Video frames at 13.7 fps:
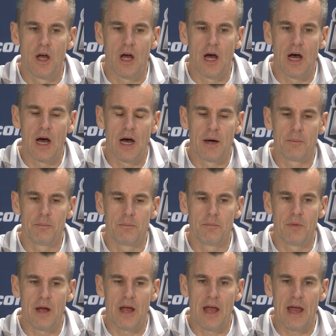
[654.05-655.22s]
um,
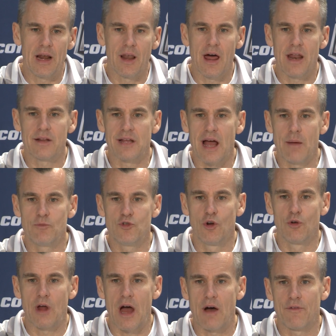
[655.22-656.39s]
and a lot of times you
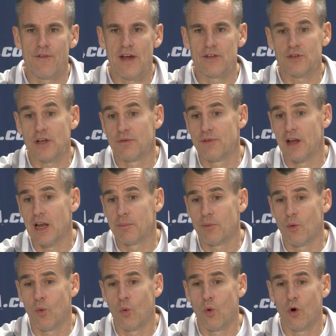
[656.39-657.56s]
don't know how fast they develop,
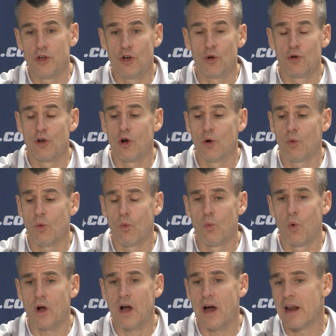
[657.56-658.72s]
or you don't know
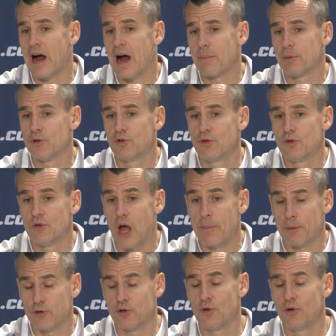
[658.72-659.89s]
what kind of
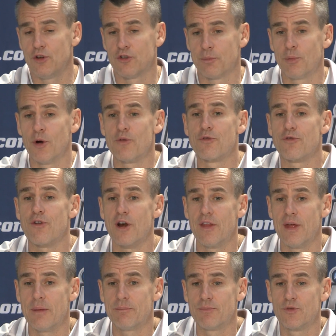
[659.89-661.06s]
opportunities are put in front of
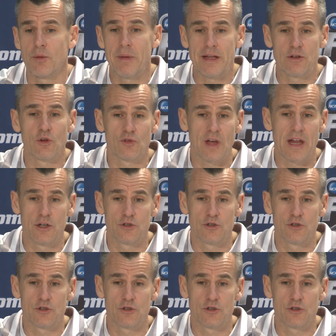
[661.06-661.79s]
them to make those kind of